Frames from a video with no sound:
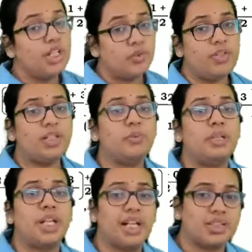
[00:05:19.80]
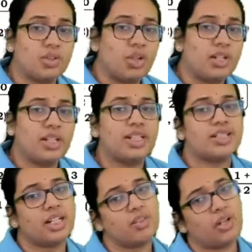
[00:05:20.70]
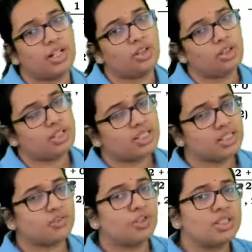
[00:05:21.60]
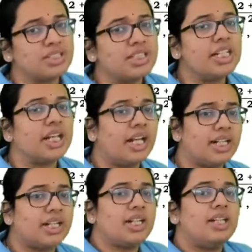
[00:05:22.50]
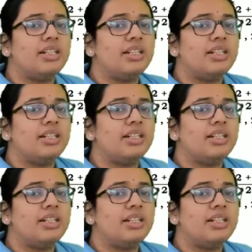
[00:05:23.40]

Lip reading: will be x coordinates and y coordinates for C and A